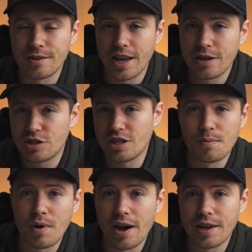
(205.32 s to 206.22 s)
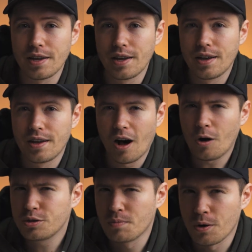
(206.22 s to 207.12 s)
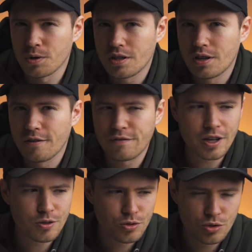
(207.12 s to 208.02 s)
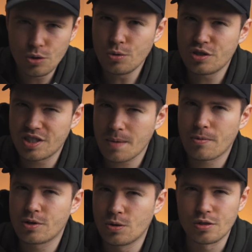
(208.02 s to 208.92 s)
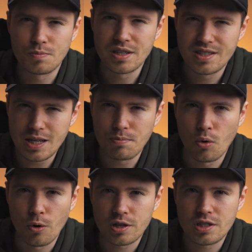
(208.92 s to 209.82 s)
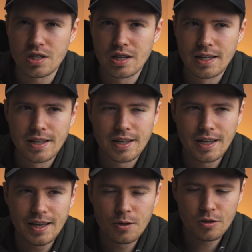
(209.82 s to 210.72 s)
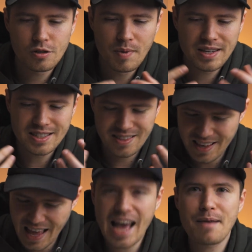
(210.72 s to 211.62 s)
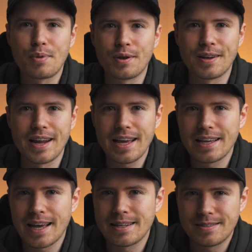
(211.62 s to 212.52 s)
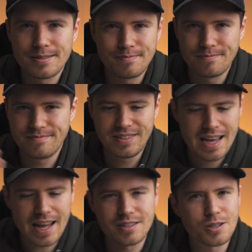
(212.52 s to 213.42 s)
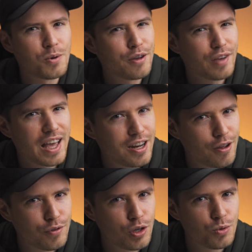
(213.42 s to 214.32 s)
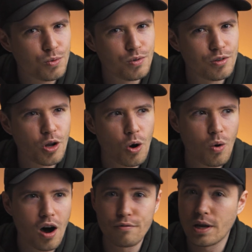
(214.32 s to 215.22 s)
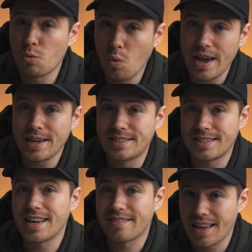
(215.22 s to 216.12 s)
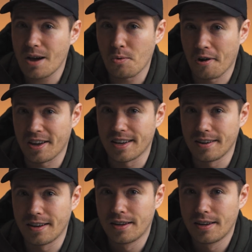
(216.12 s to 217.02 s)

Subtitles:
an HDMI alt mode via two separate USB-C ports in order to make this thing happen. And yeah, so if any of you know of a way to get that working,